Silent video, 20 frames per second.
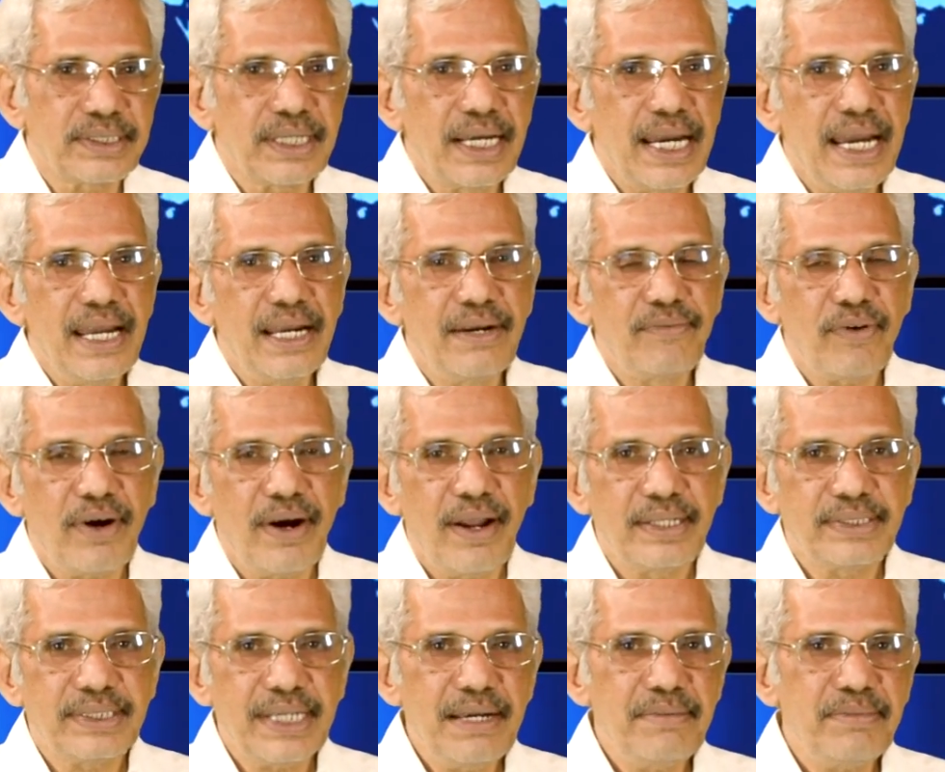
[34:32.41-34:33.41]
And for
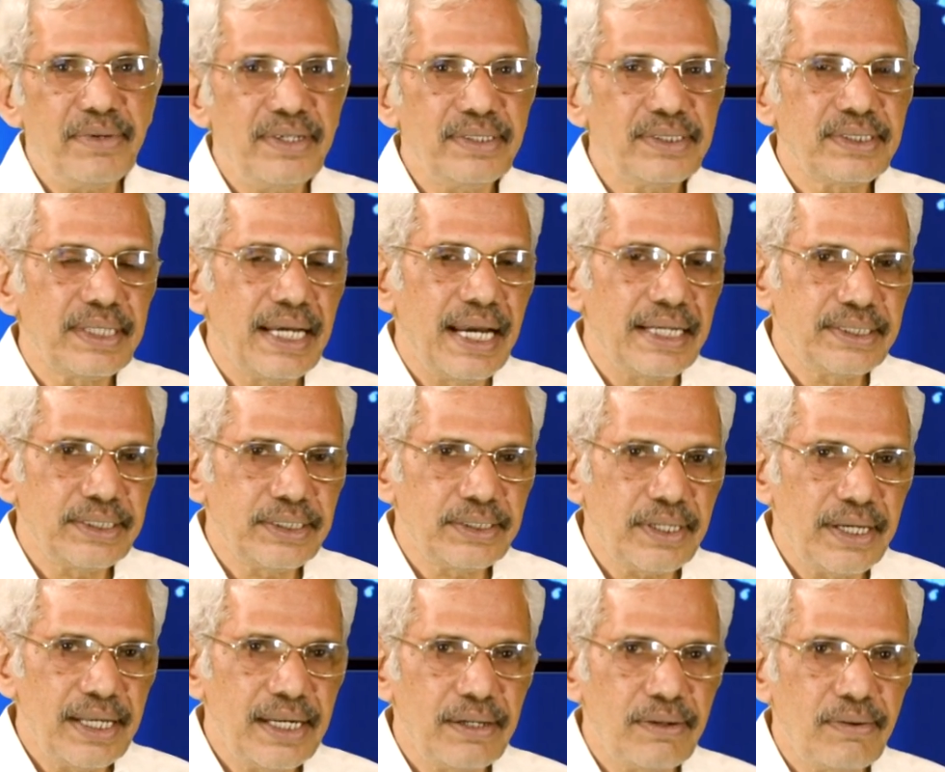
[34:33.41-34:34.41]
Alzheimer's,
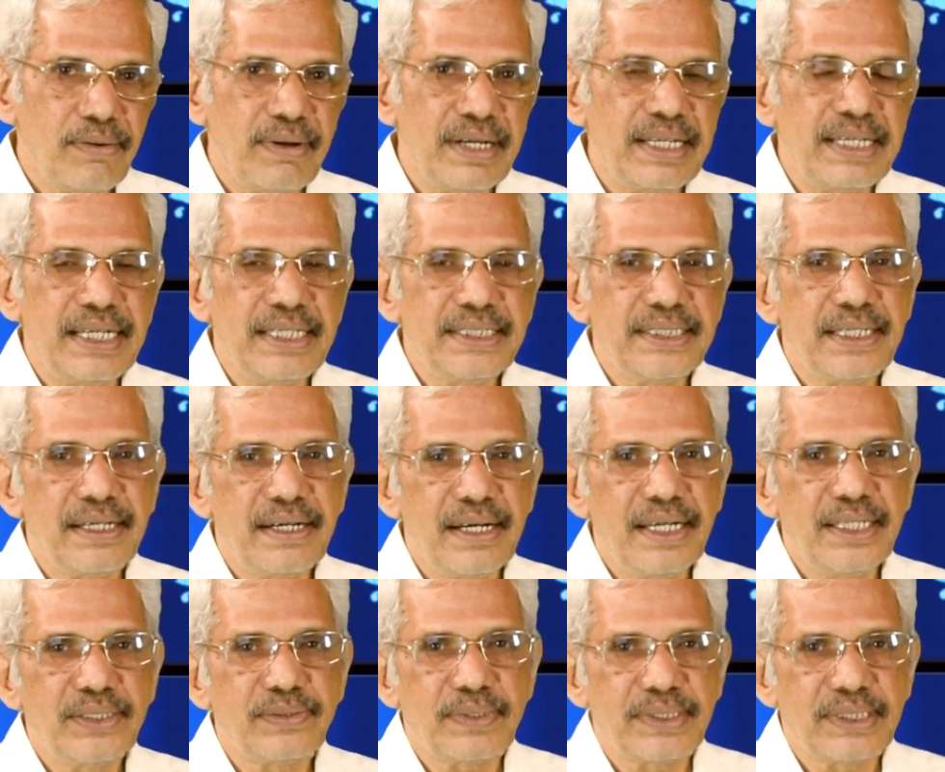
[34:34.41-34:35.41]

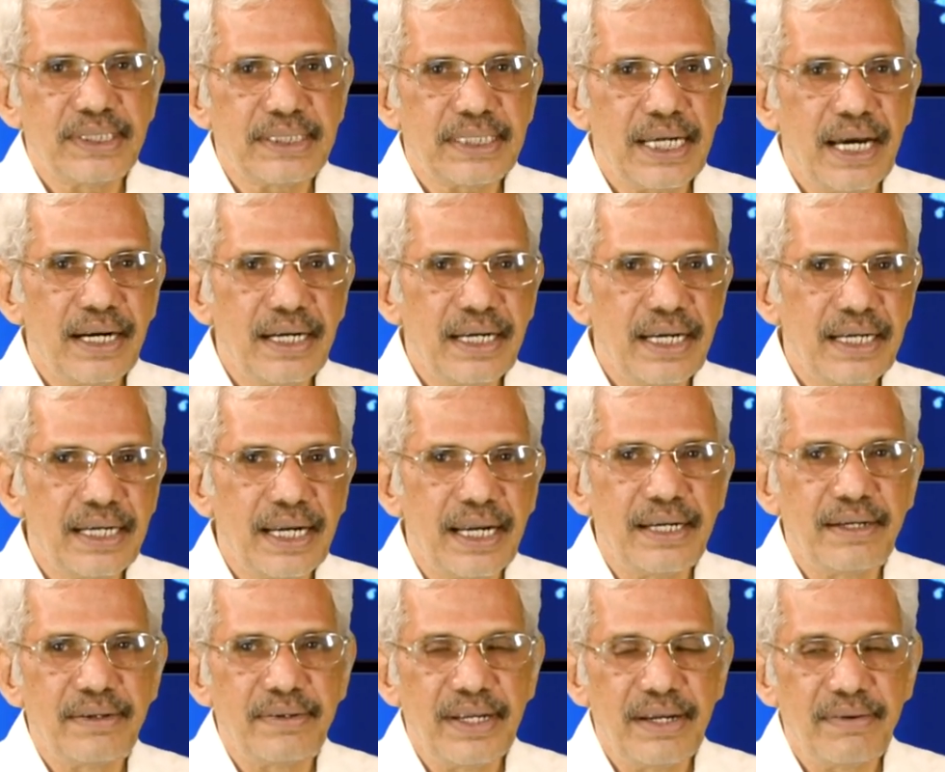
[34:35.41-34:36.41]
acetylcholinesterase was the target,
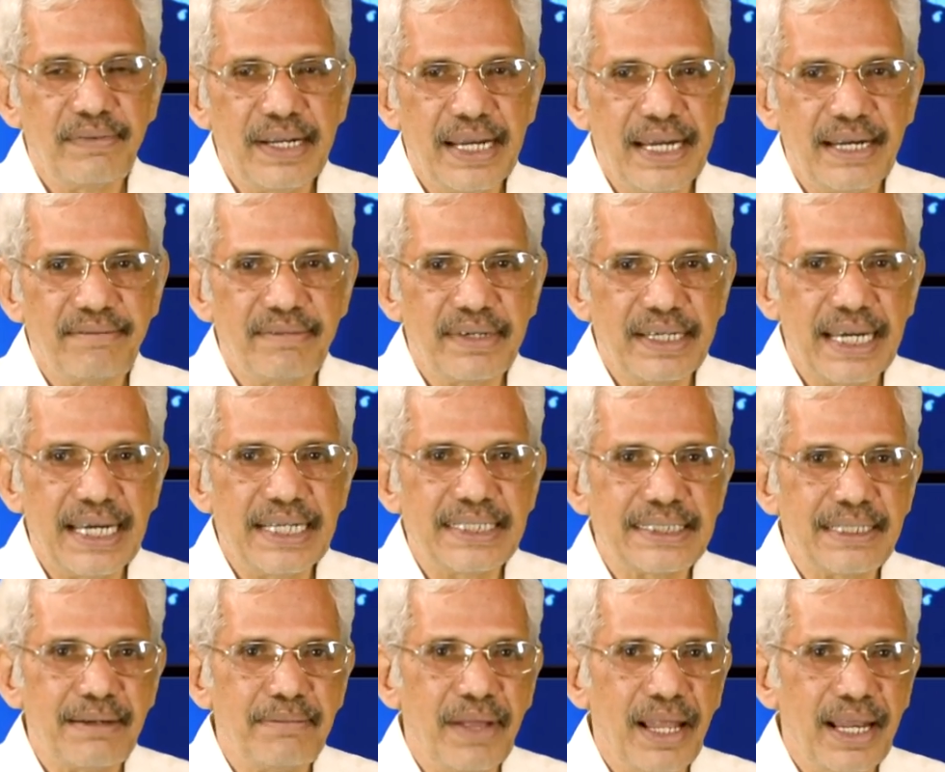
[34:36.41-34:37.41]
and here we have again
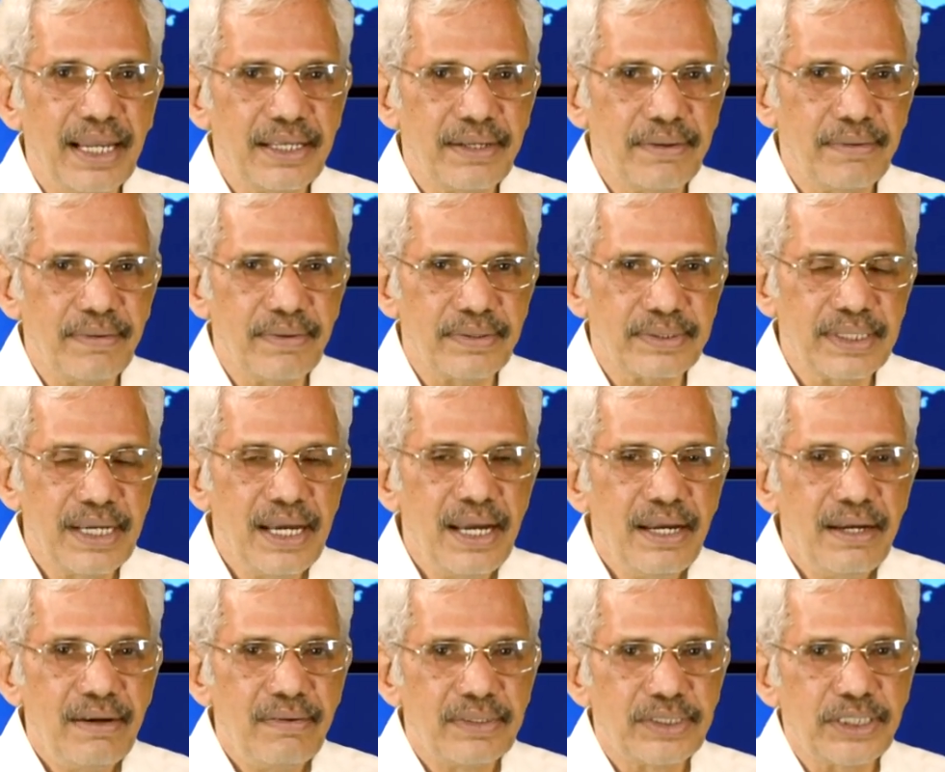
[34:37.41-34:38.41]
some molecules
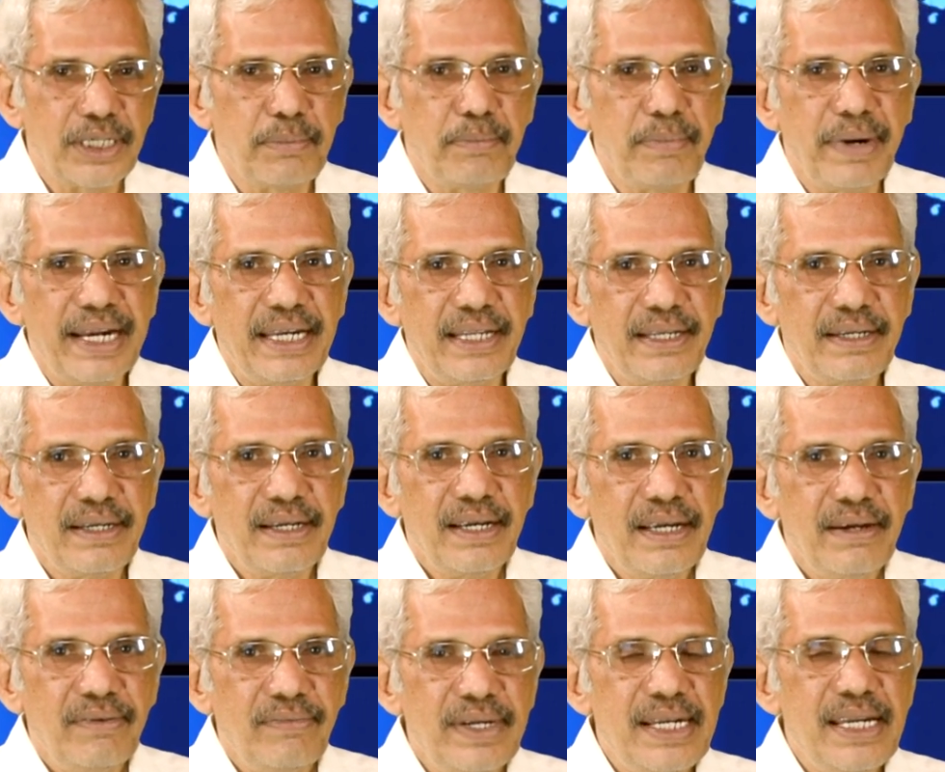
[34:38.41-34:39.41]
which are binding
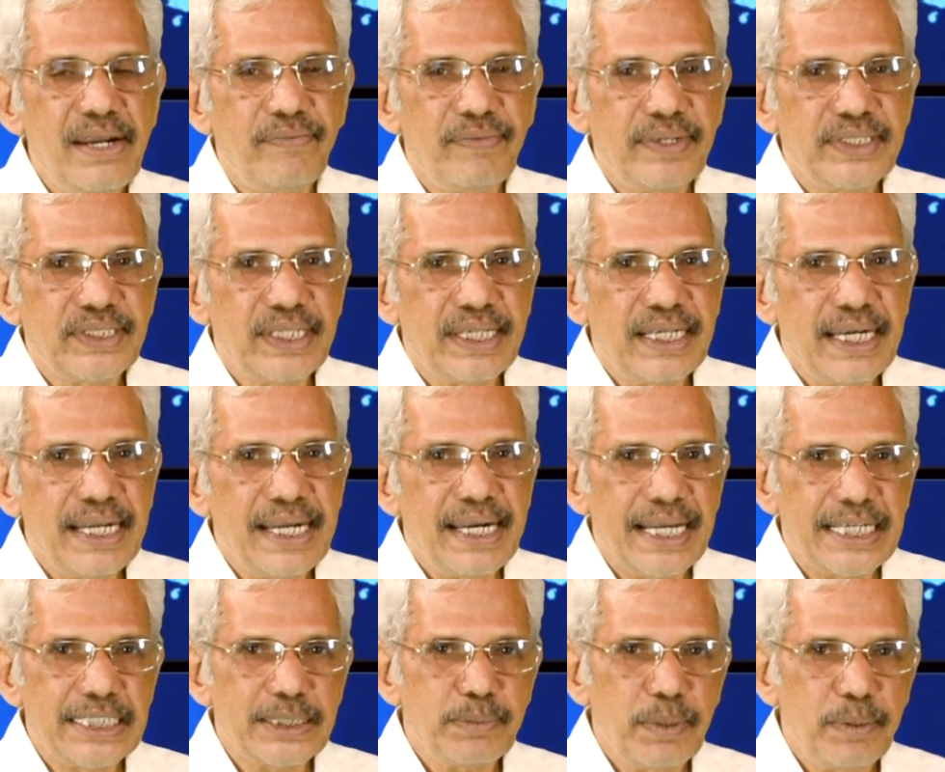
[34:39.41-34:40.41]
very efficiently, and
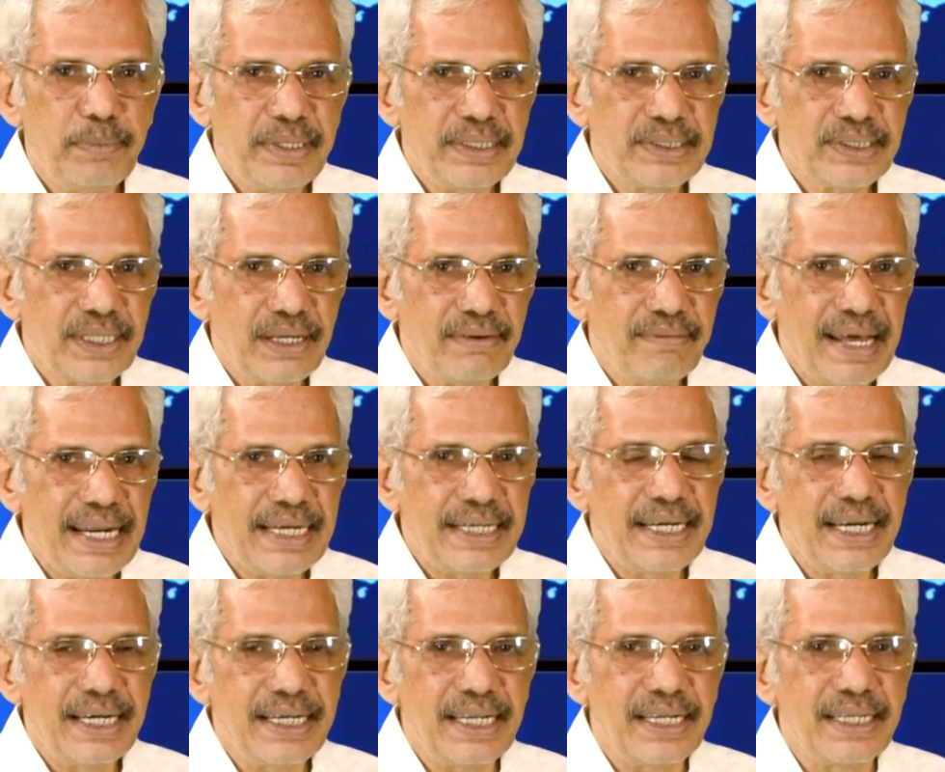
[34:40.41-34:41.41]
experiments are
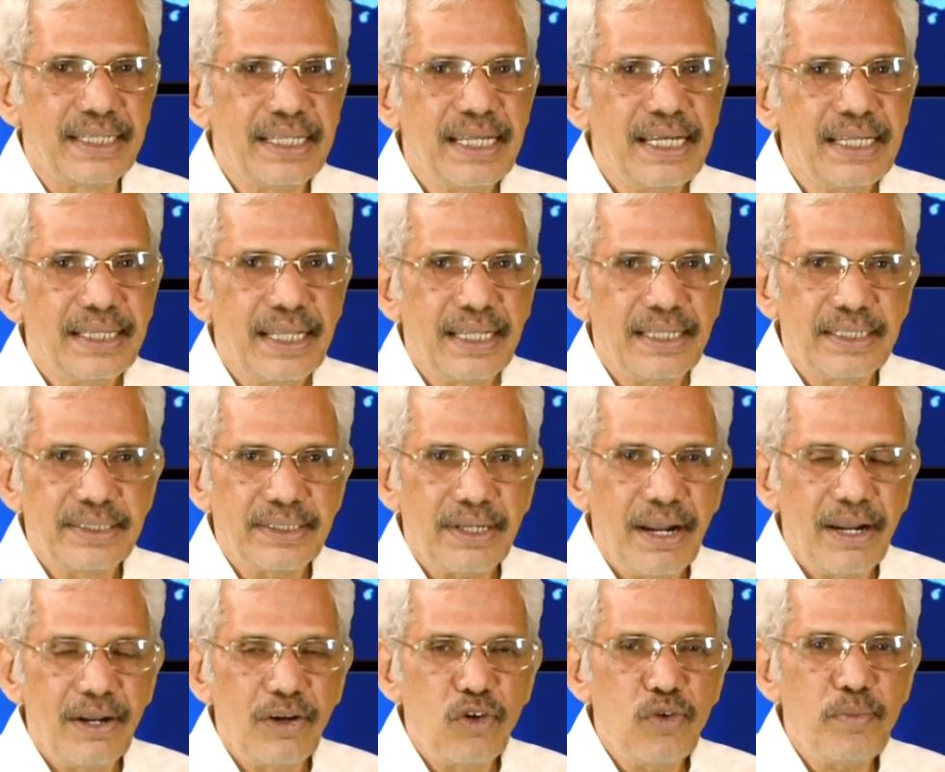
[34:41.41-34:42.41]
validating that these are
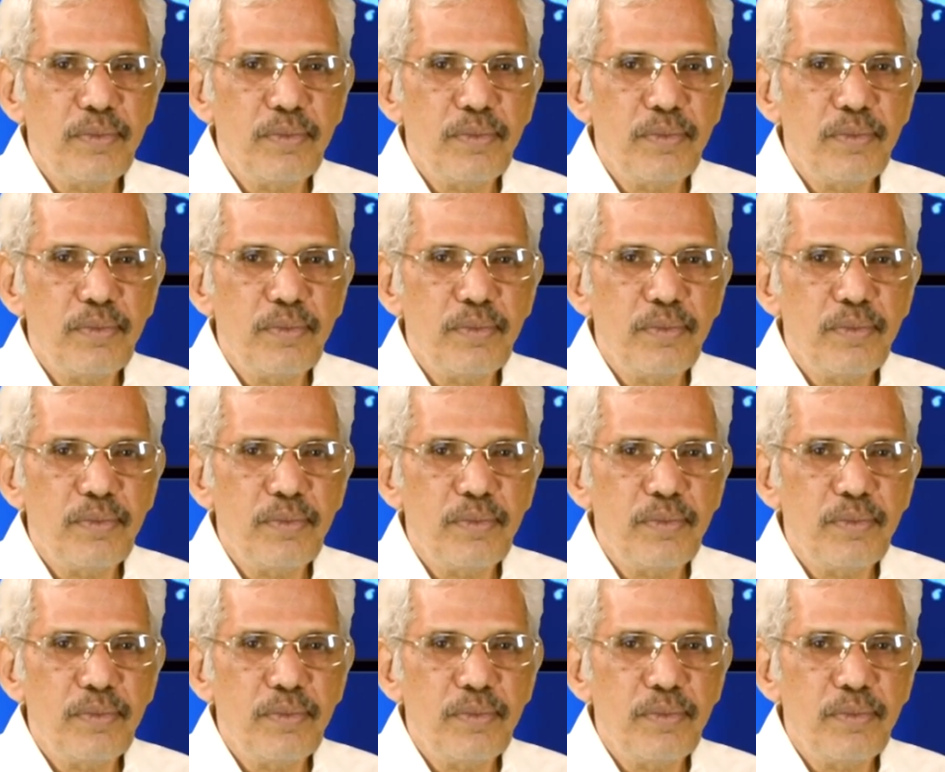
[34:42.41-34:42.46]
all